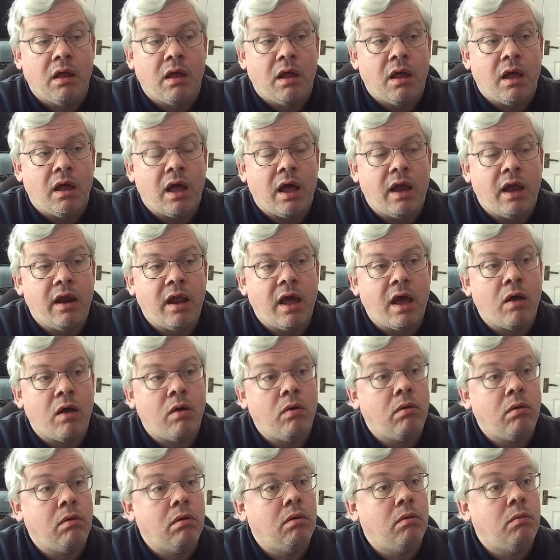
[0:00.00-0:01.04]
and
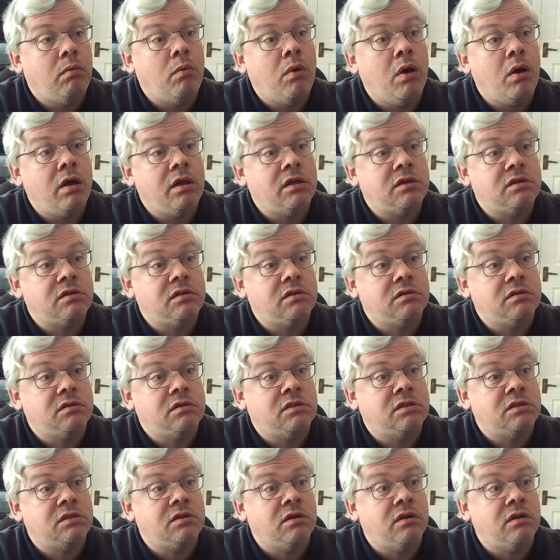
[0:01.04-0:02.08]
now white
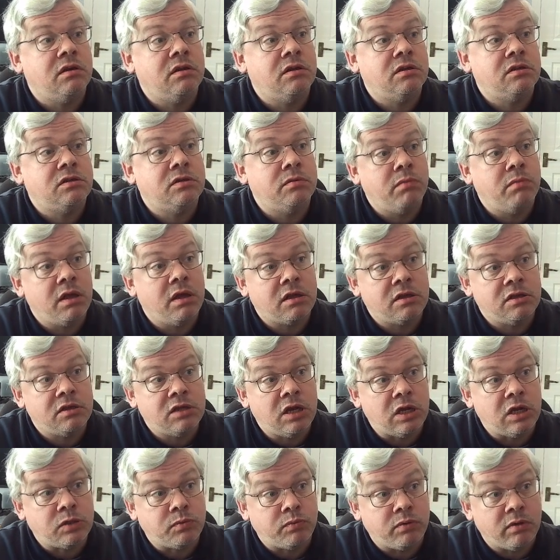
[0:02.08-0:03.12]
decided to make a
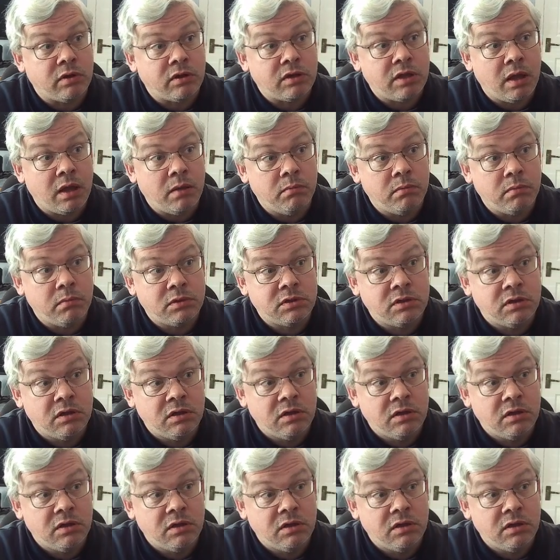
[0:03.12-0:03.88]
desperate attempt